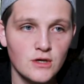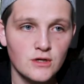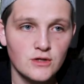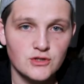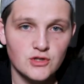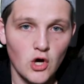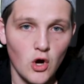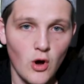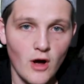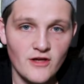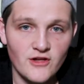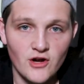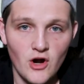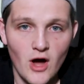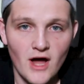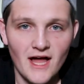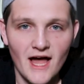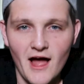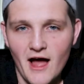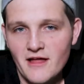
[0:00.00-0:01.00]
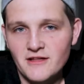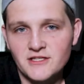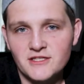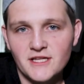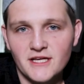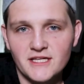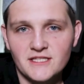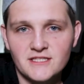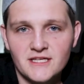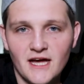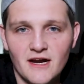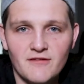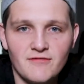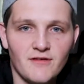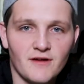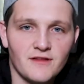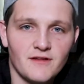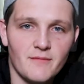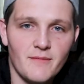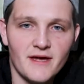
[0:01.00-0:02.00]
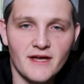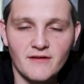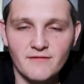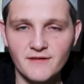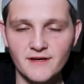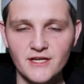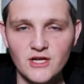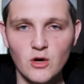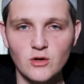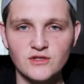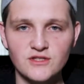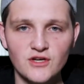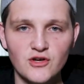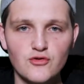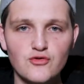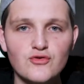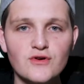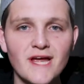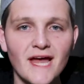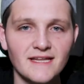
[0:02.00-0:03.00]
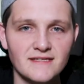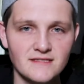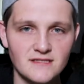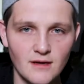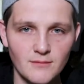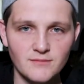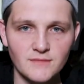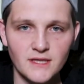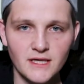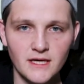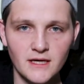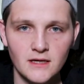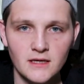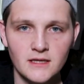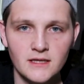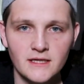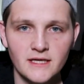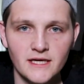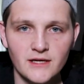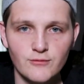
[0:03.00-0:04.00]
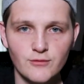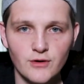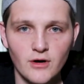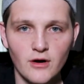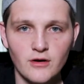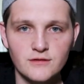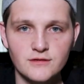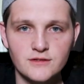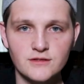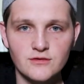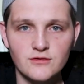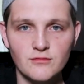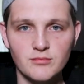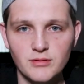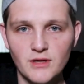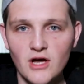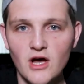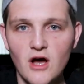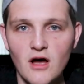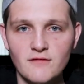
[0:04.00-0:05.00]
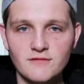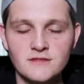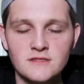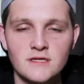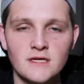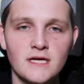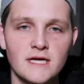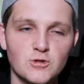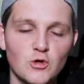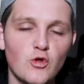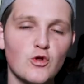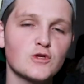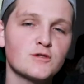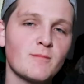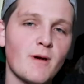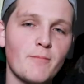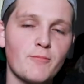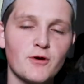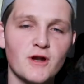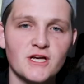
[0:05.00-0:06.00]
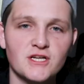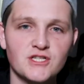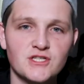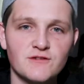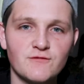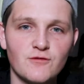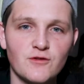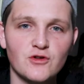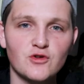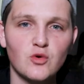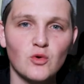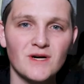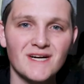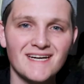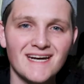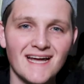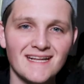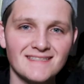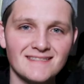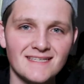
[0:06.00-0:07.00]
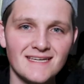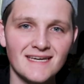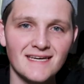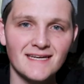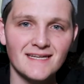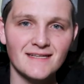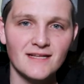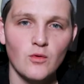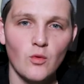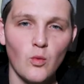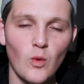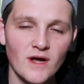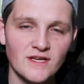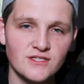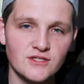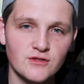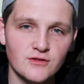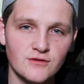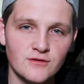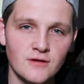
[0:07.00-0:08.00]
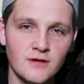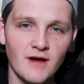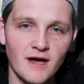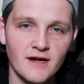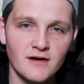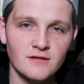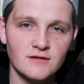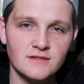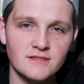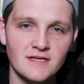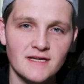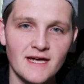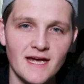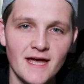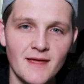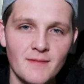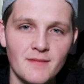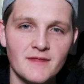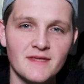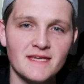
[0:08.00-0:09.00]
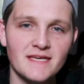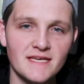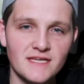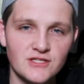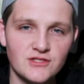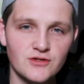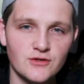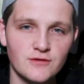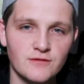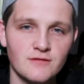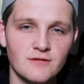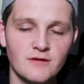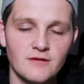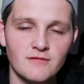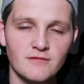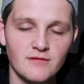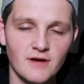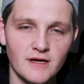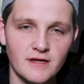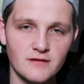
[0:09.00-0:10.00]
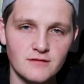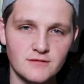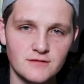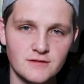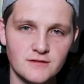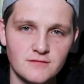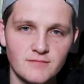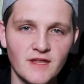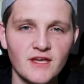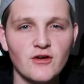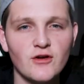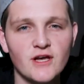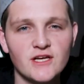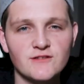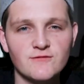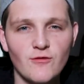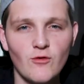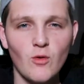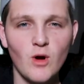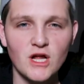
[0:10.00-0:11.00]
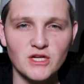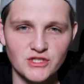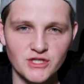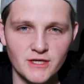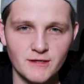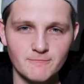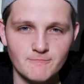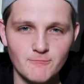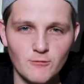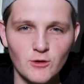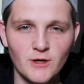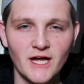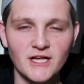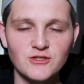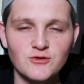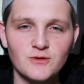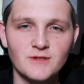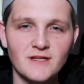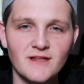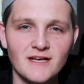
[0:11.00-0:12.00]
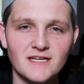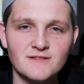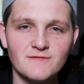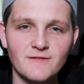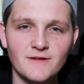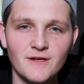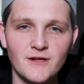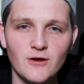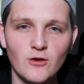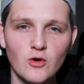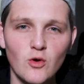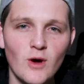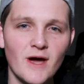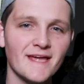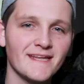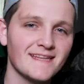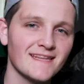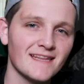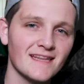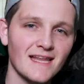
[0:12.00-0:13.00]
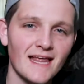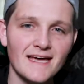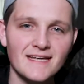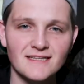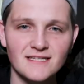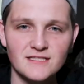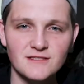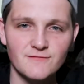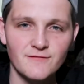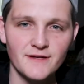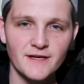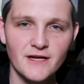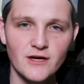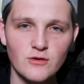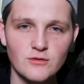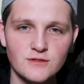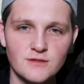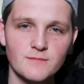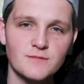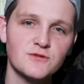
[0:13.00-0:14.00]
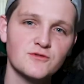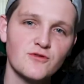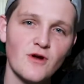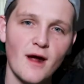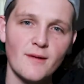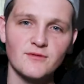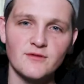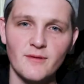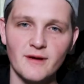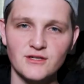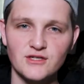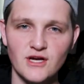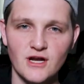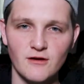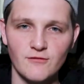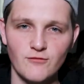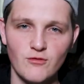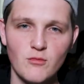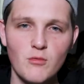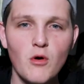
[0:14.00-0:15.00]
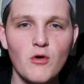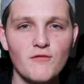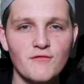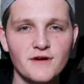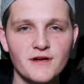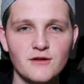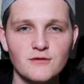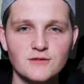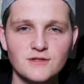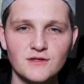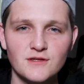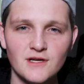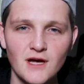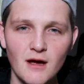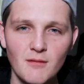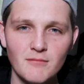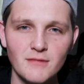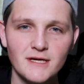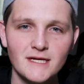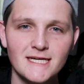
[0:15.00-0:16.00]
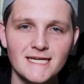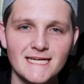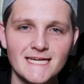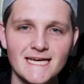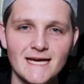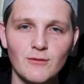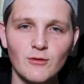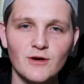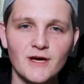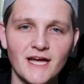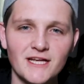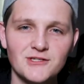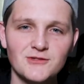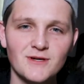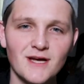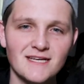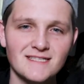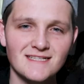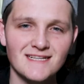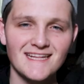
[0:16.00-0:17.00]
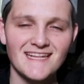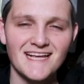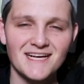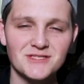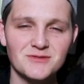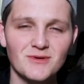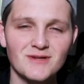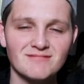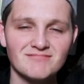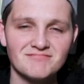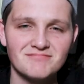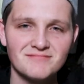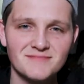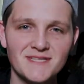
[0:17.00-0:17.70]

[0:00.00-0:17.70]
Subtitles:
So, I just think it's kind of fun to make a video and to create something in regards to the playoffs. So those are my predictions for the 2019 Western Finals and the Eastern Finals. Thank you guys for watching. We'll catch you in the next video. Go ahead and like this video, subscribe to my channel for more videos to come, and we'll catch you guys in the next one.